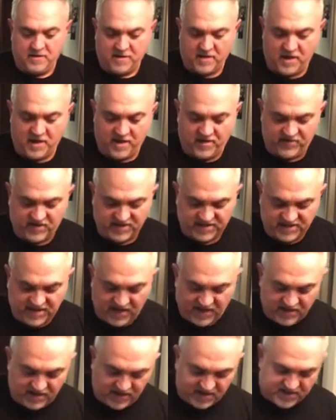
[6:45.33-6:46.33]
I have a
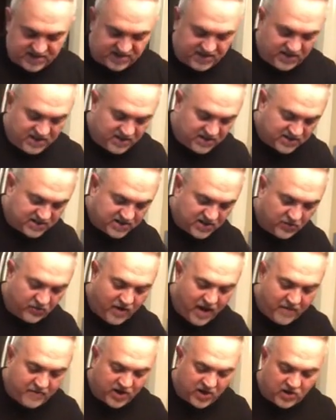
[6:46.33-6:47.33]
stainless steel
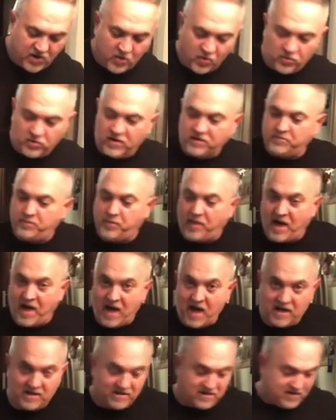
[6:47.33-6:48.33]
ceramic coated
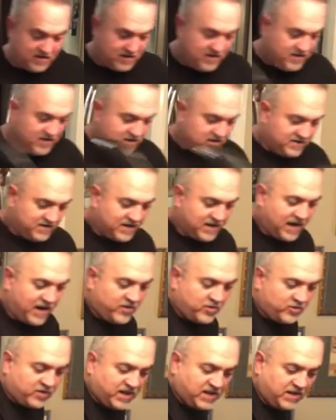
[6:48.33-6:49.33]
pot that I
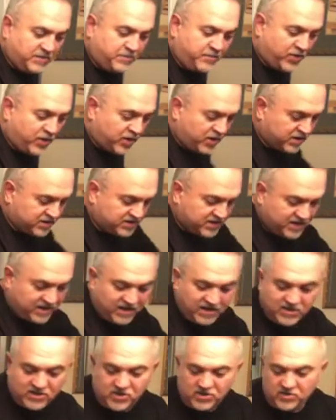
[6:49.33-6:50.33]
already put
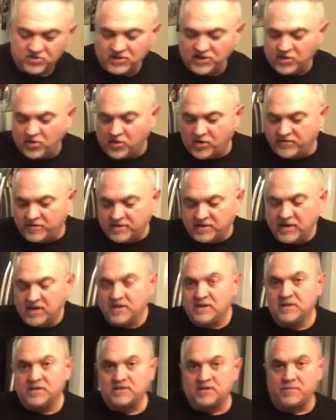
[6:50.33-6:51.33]
into the oven
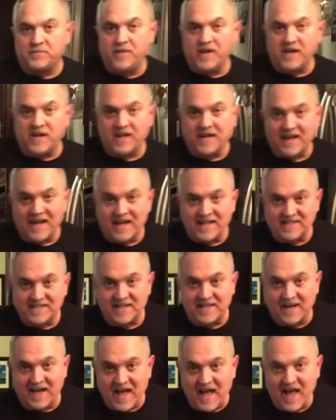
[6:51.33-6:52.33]
to make it nice
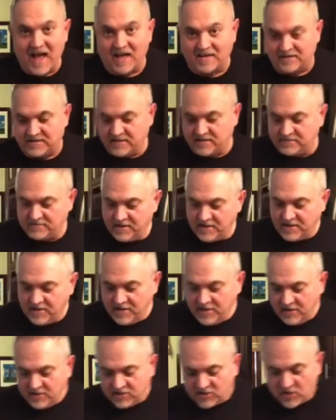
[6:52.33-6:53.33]
and hot.
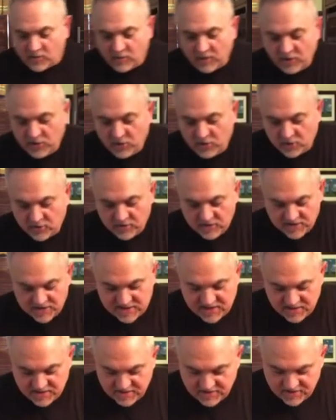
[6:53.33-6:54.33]
So what you do
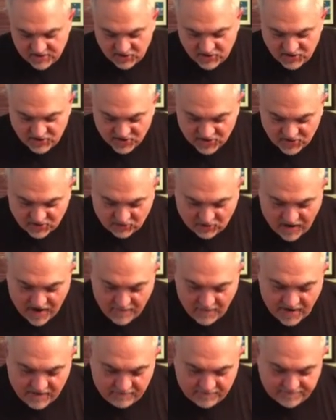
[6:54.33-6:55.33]
is you just grab it